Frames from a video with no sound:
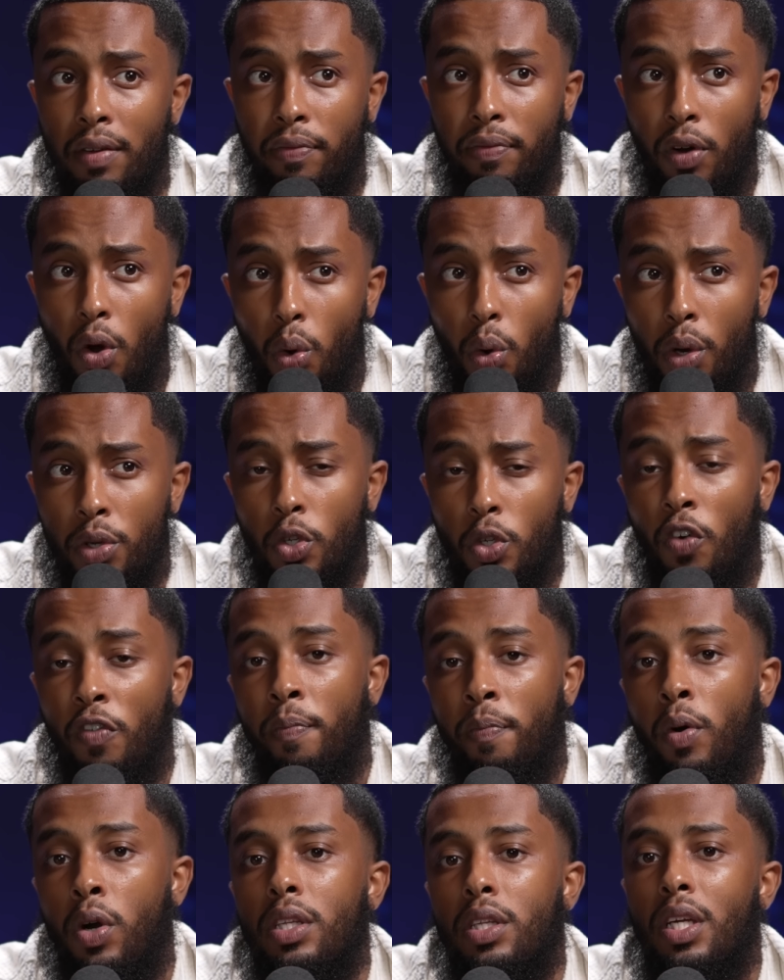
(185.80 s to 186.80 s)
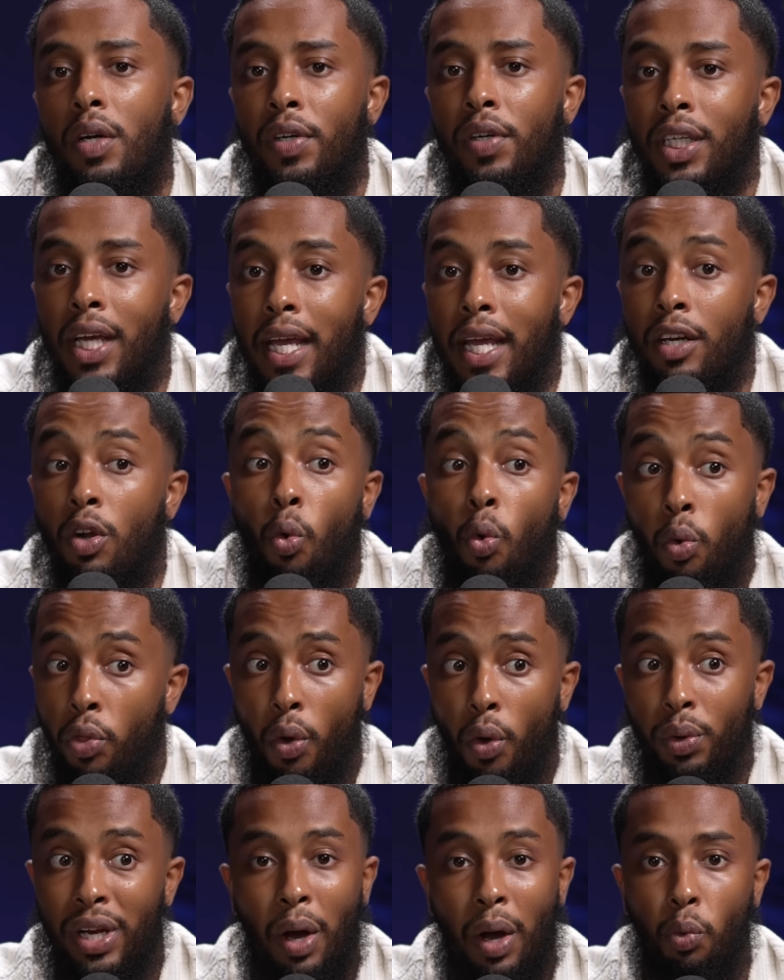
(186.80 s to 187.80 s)
focus of monetary gain,
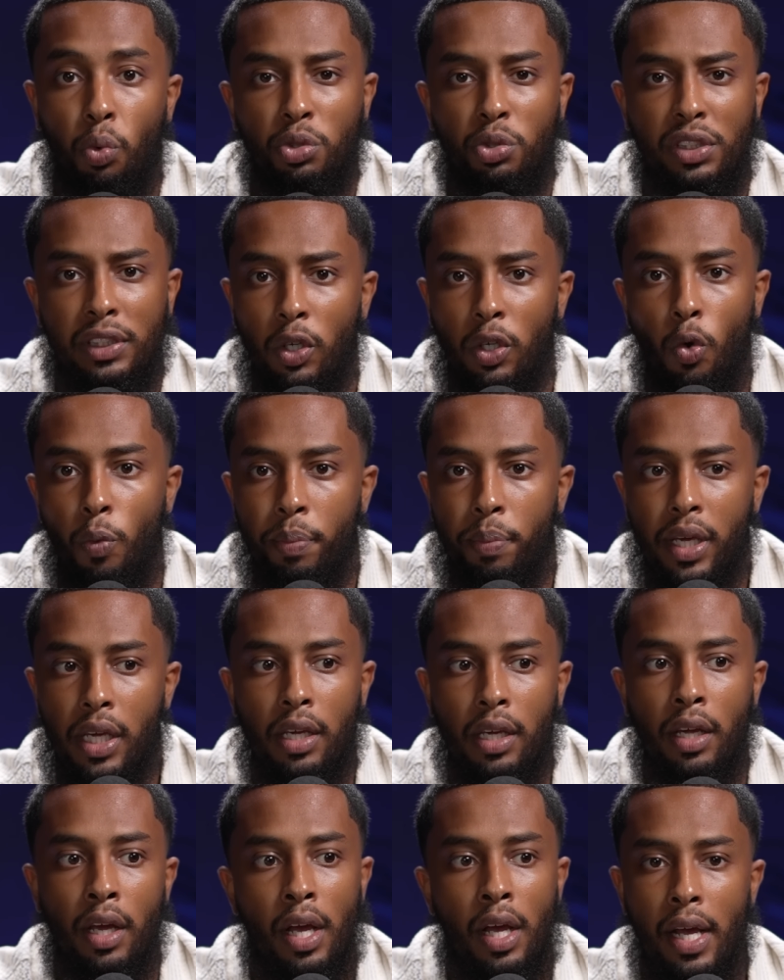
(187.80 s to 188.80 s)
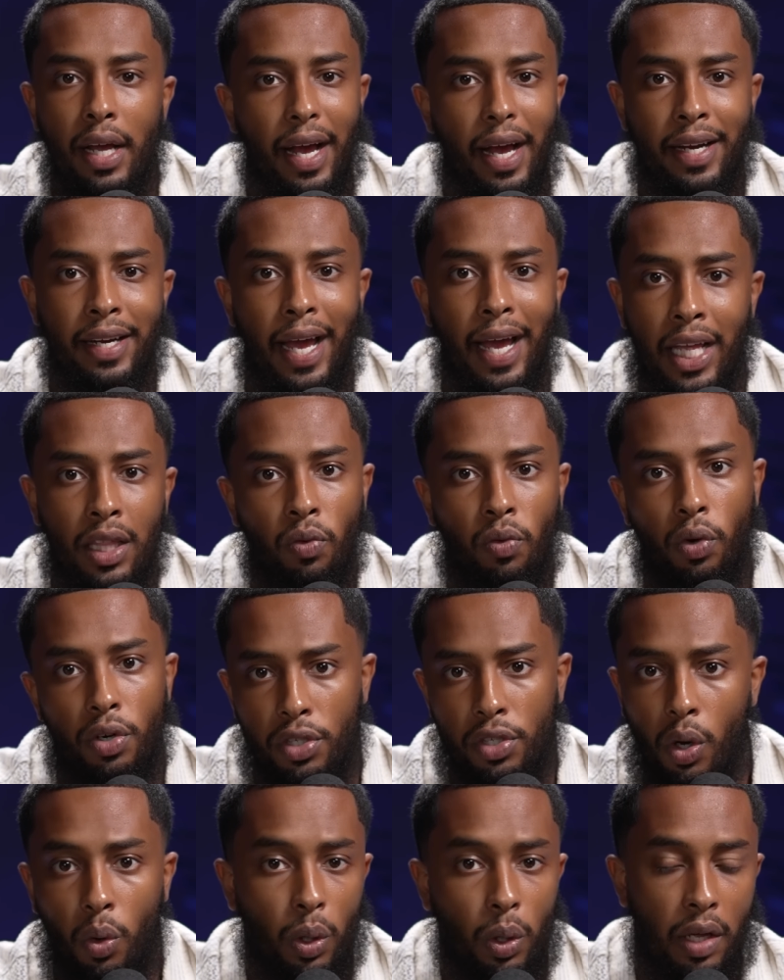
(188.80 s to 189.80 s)
although that will still be an end
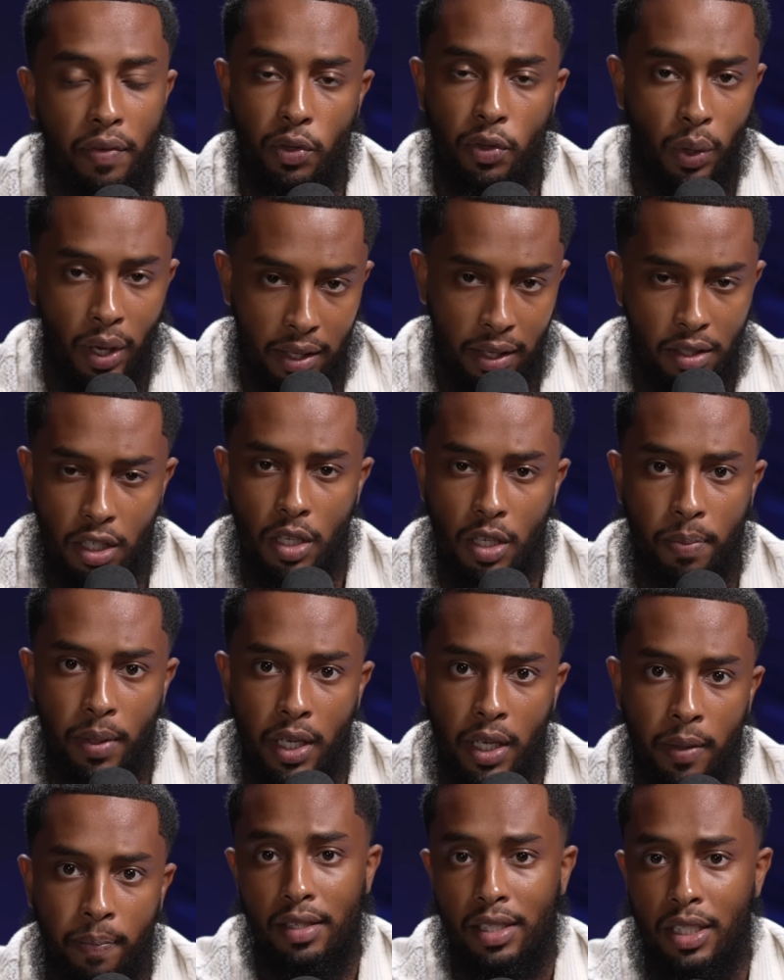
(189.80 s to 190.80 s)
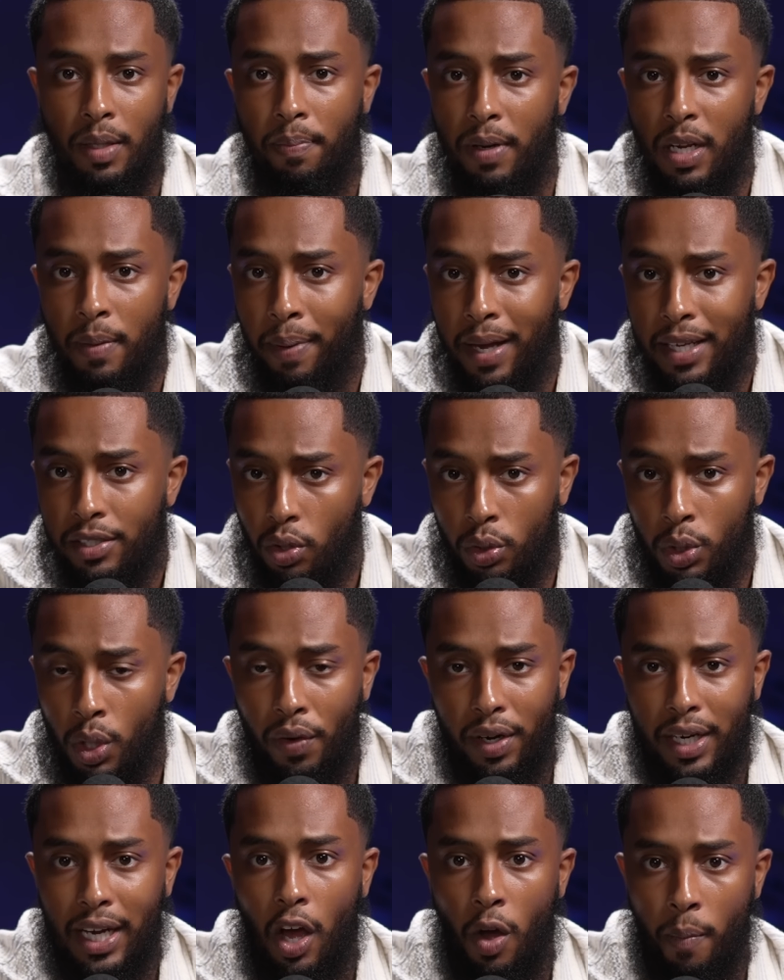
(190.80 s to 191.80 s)
result if you hit TP, simply based on your
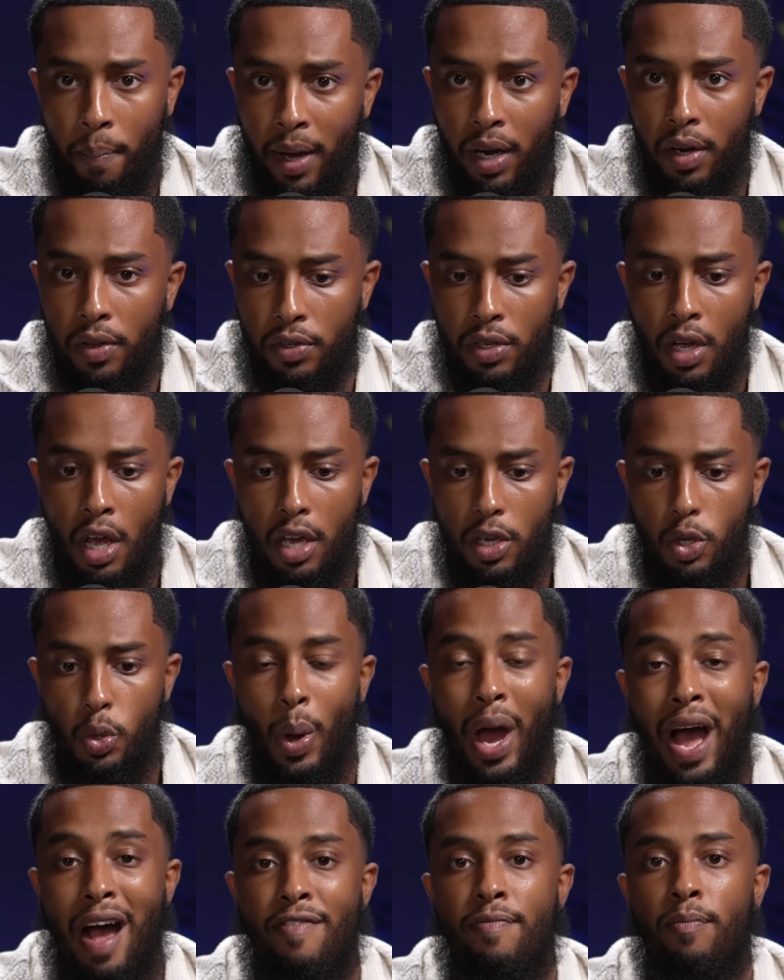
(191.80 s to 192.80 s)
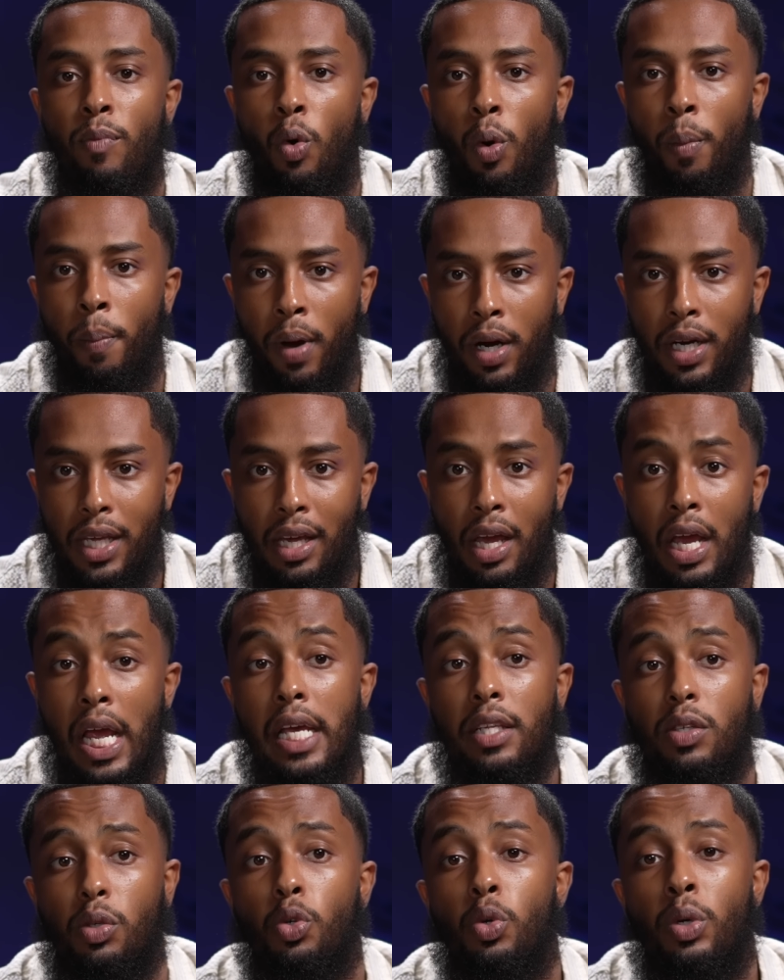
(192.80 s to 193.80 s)
account balance. You have more money,
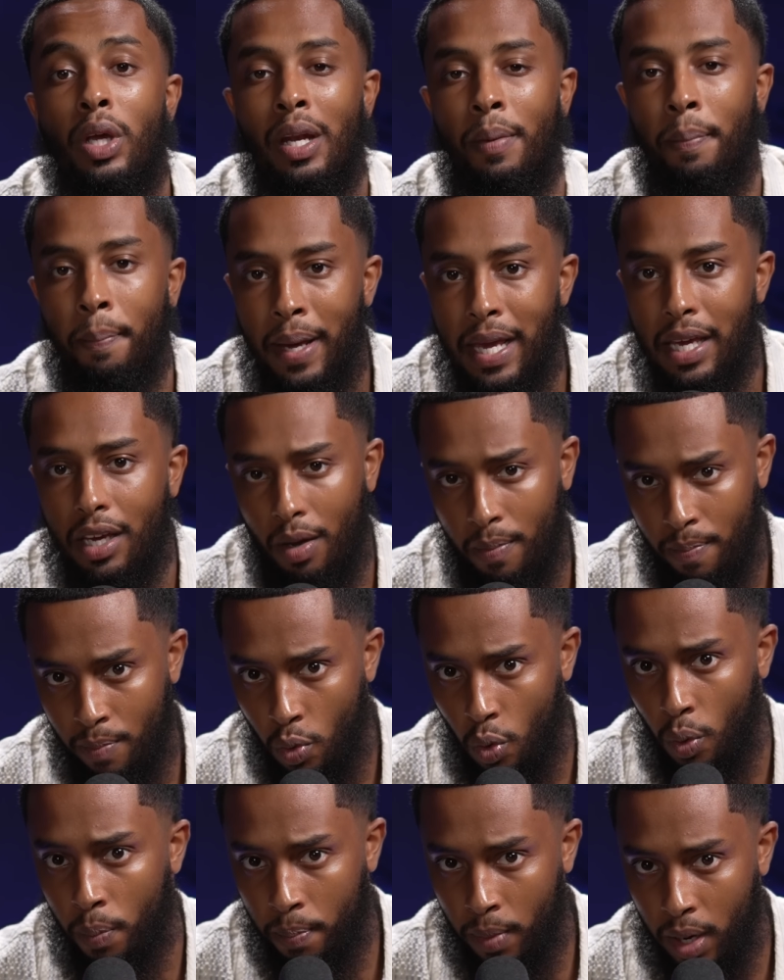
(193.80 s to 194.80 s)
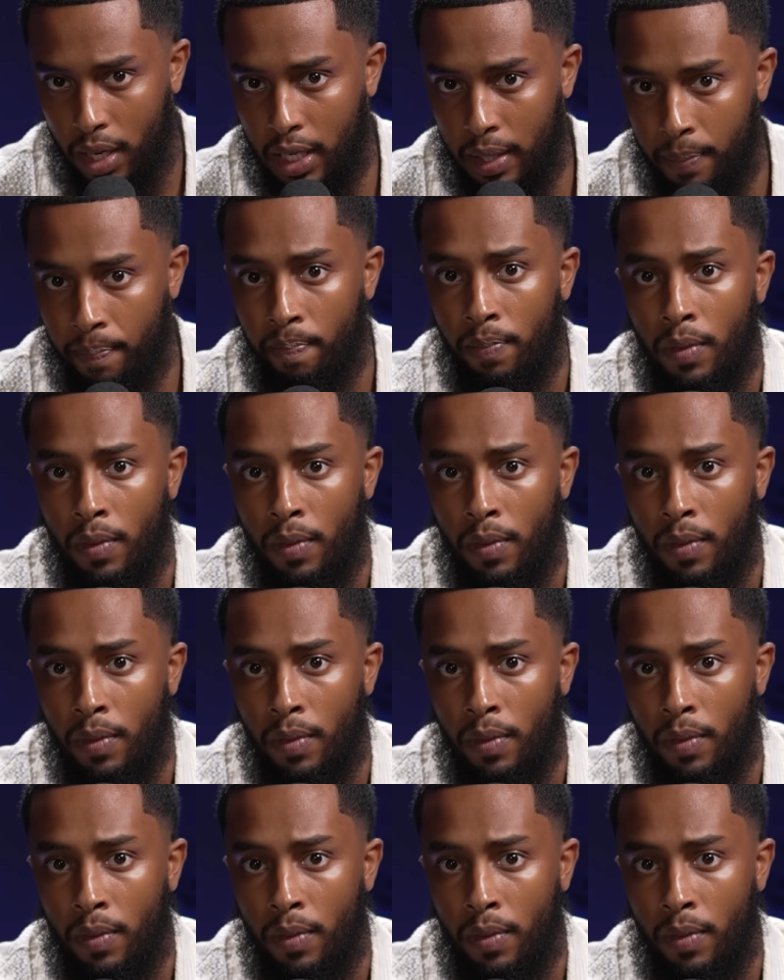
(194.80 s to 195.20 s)
so you can make more money.